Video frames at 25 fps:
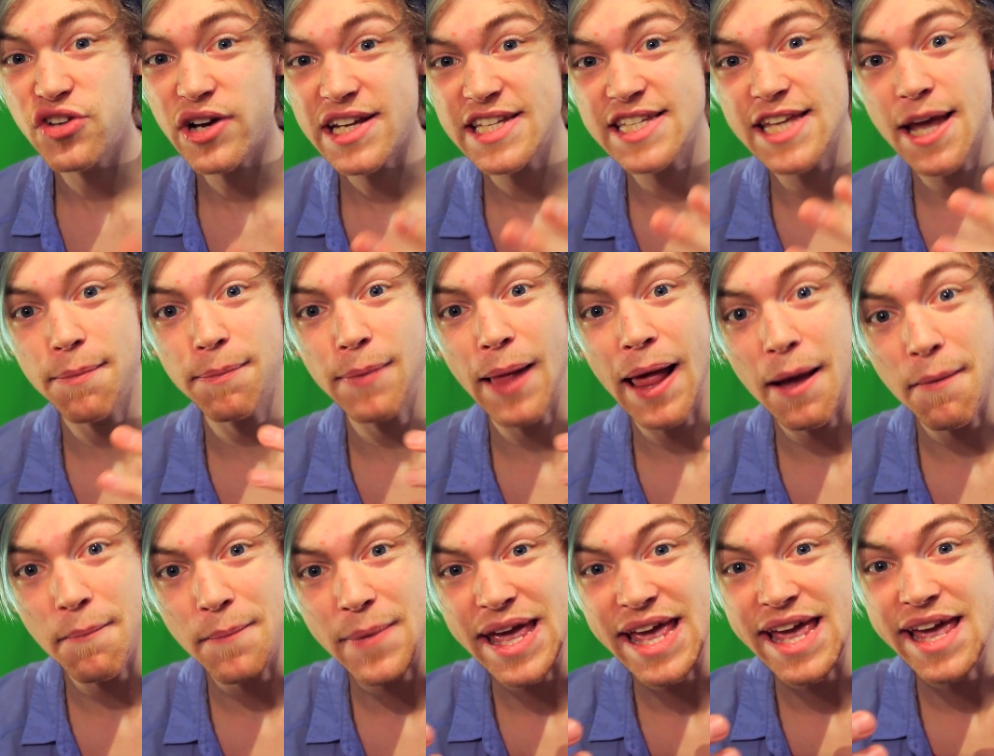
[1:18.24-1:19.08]
dressed up
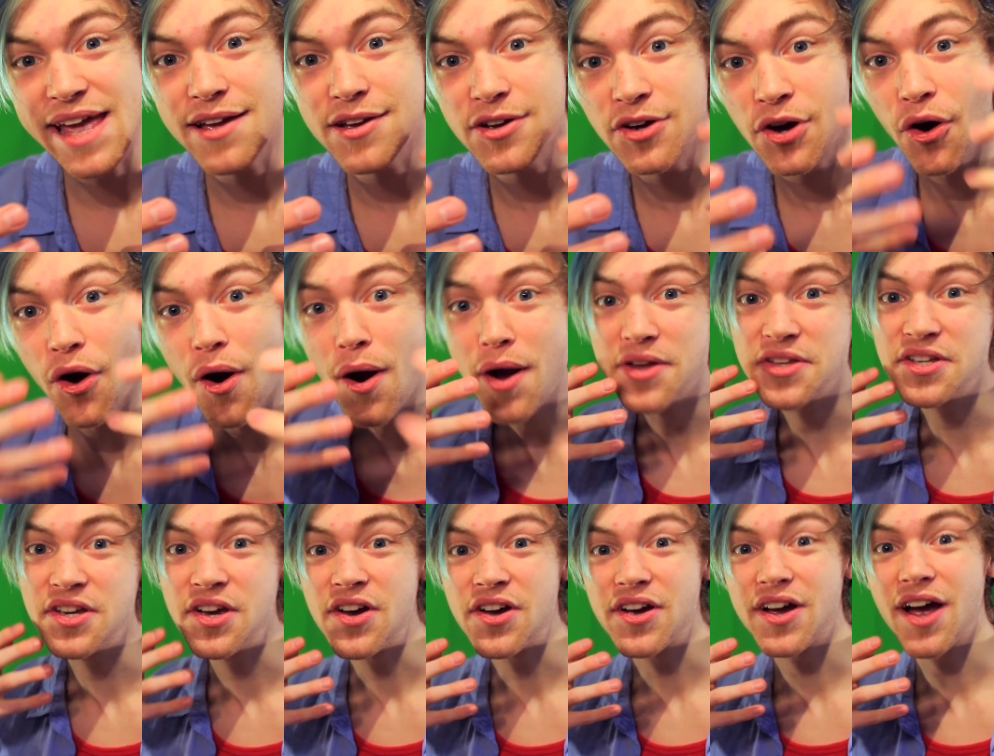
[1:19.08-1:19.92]
like me,
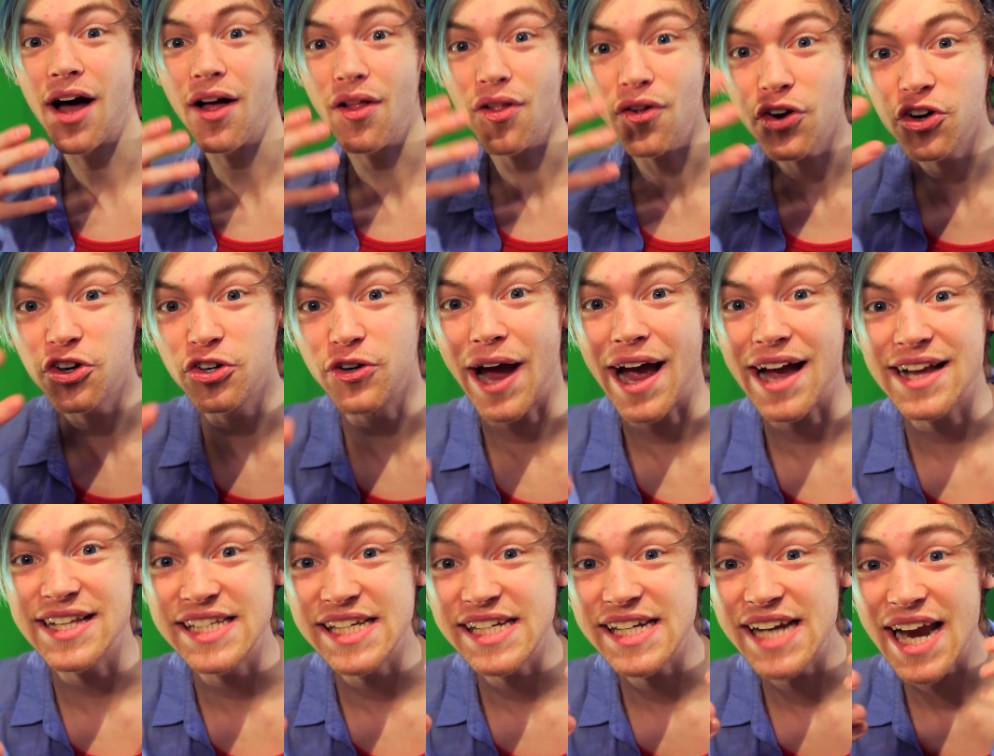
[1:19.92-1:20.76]
cooked, color
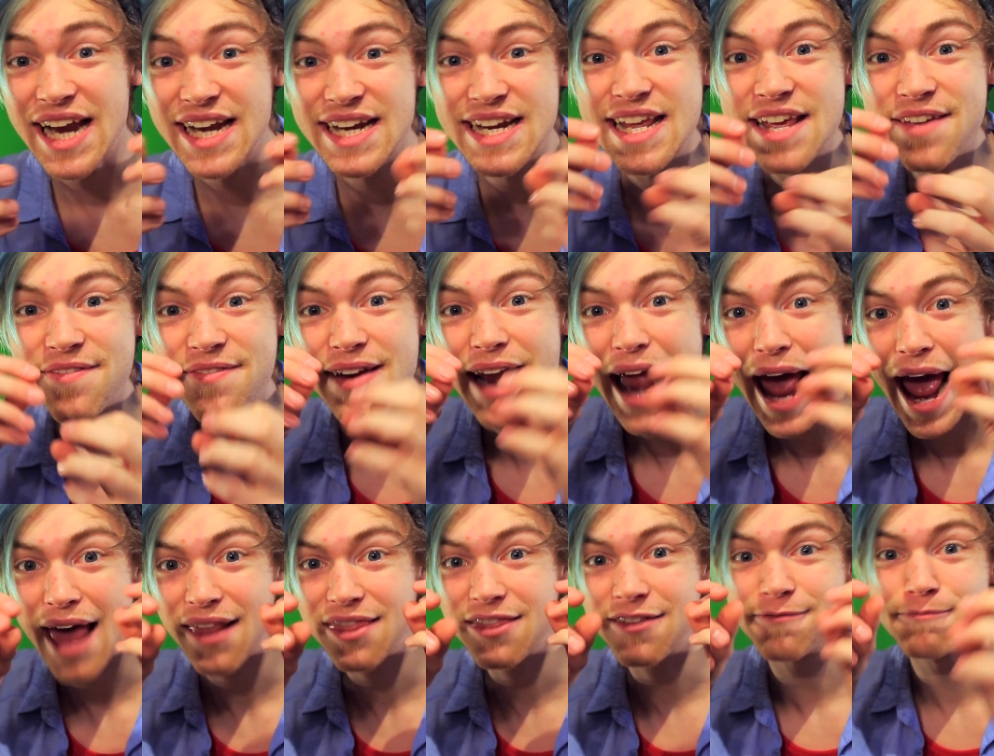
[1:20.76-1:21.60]
corrected, and even
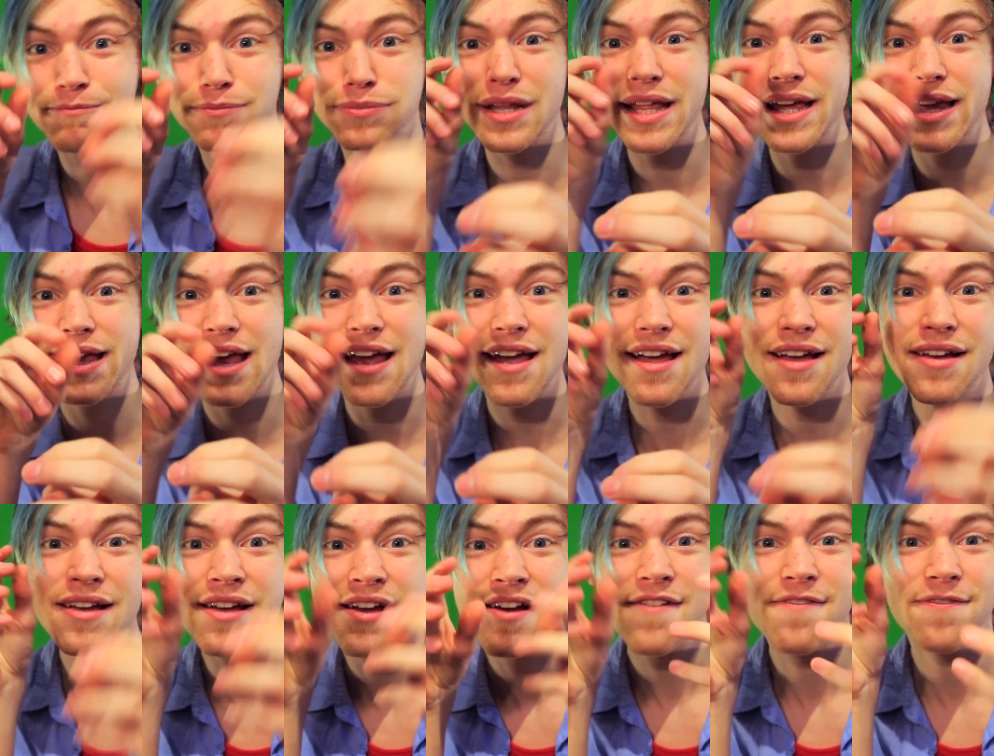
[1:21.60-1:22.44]
had the
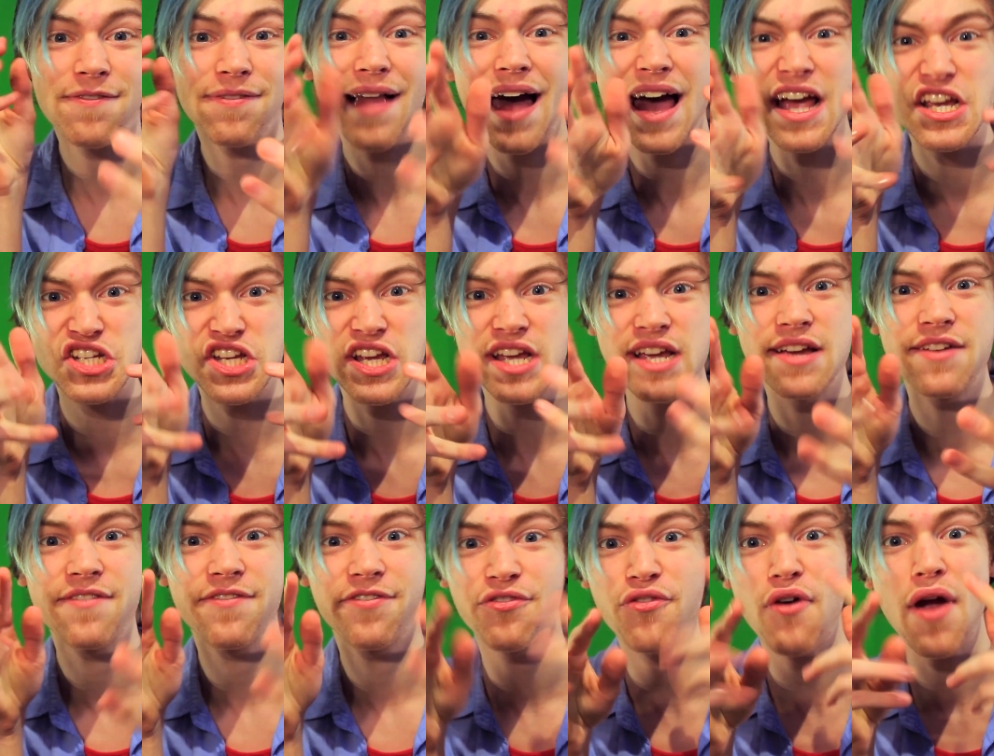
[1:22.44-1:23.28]
blinking,
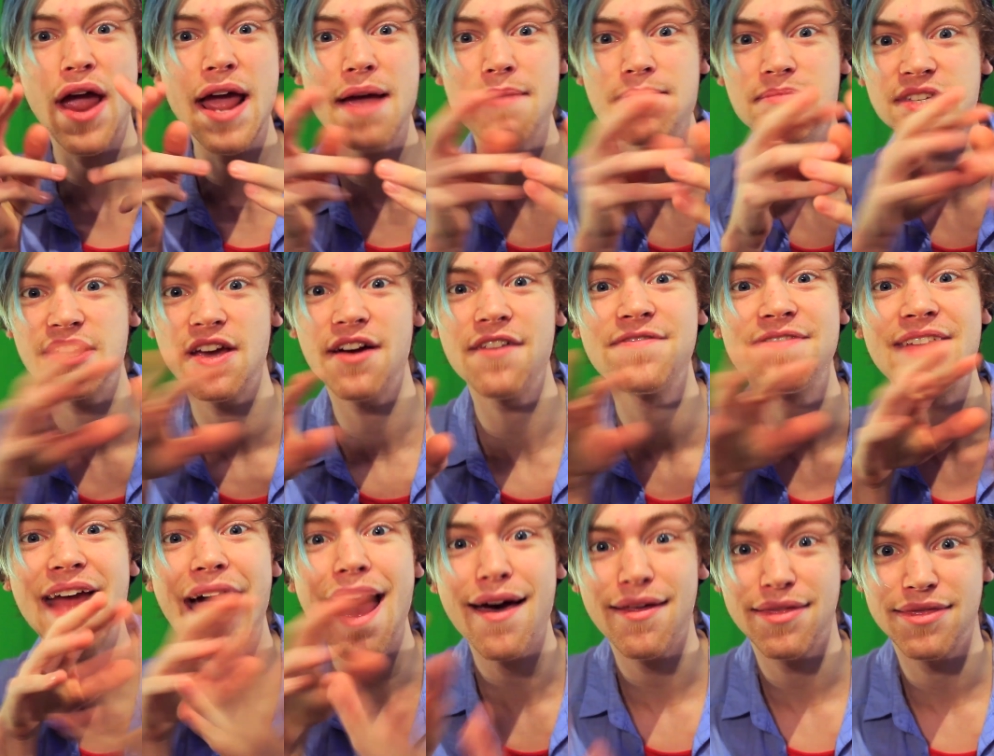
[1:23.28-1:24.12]
flashing frames
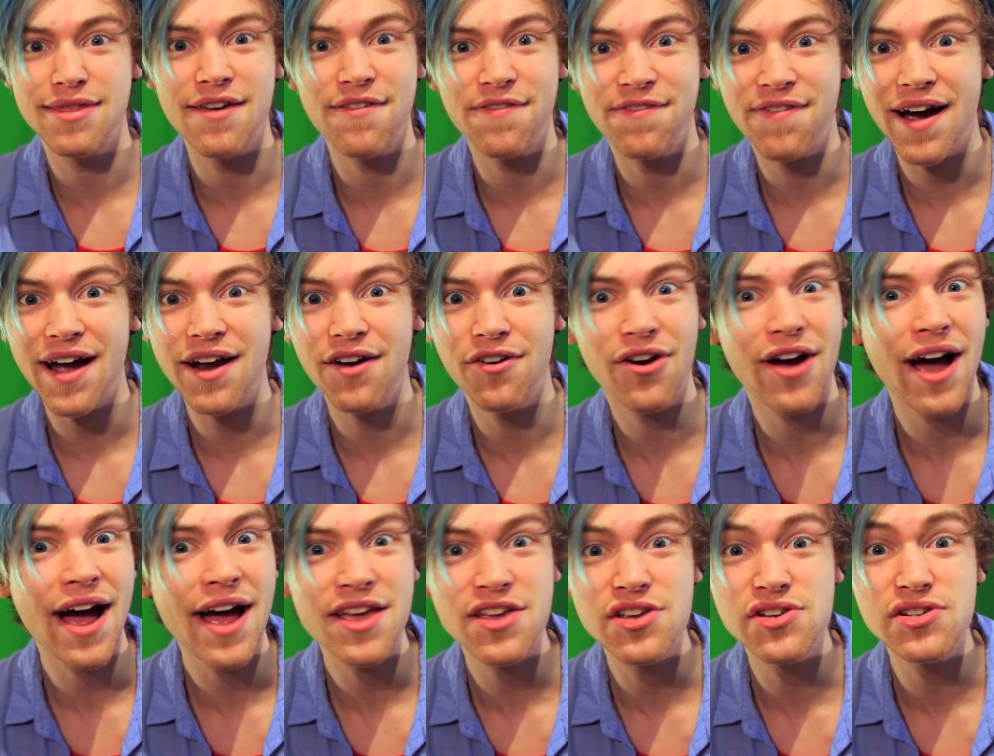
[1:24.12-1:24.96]
of death that Final
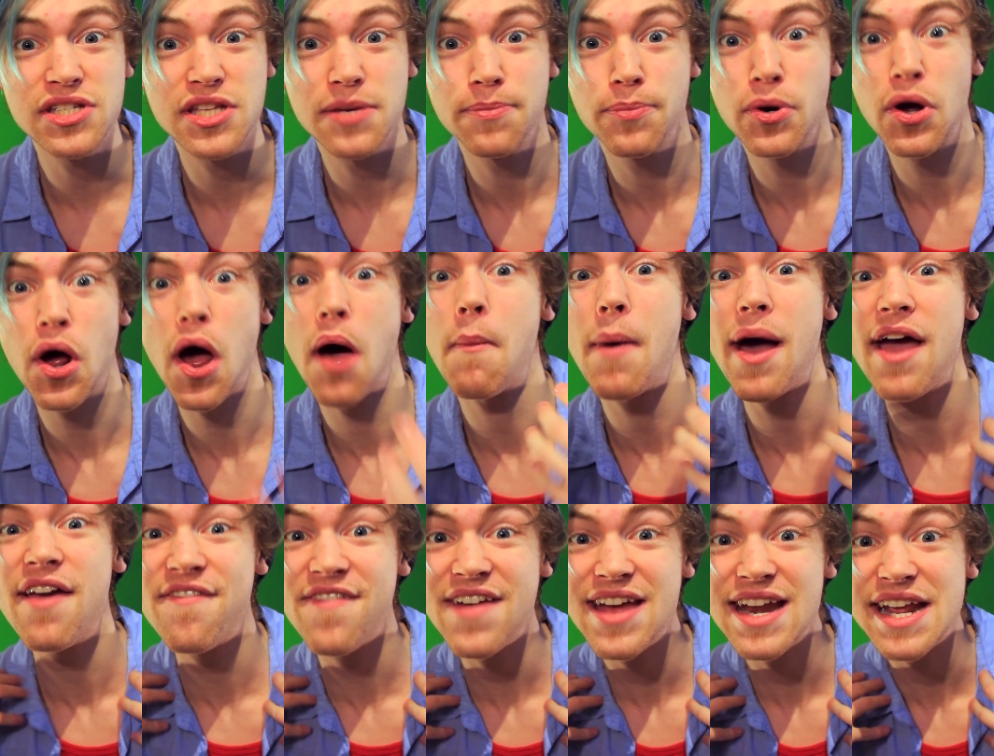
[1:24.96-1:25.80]
Cut used to put on
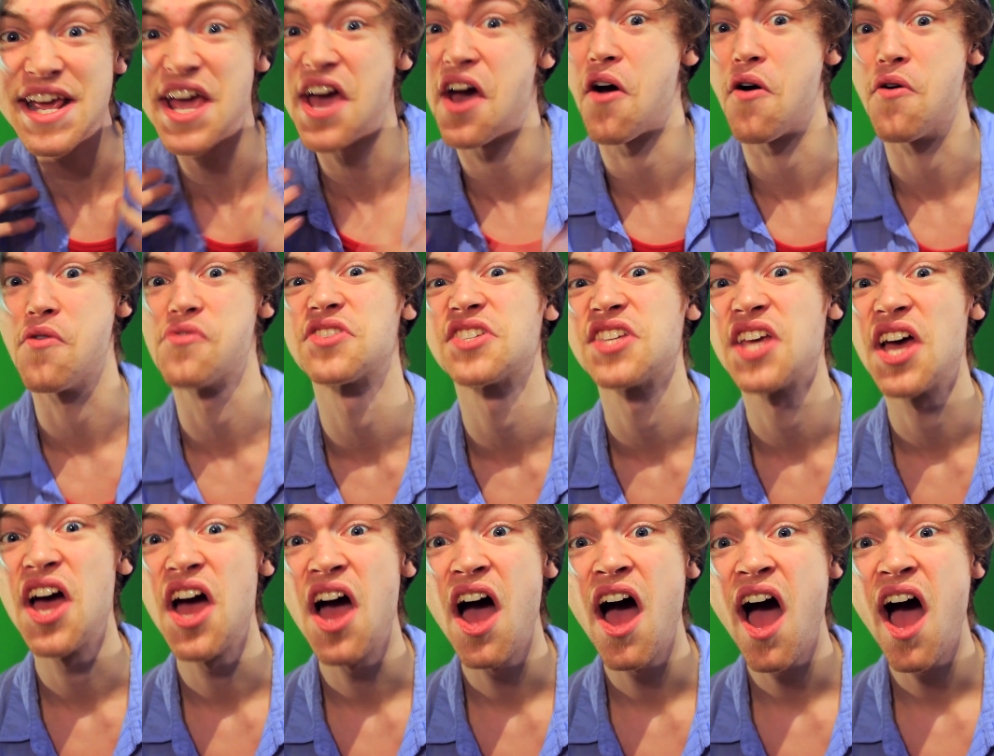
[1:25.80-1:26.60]
my videos.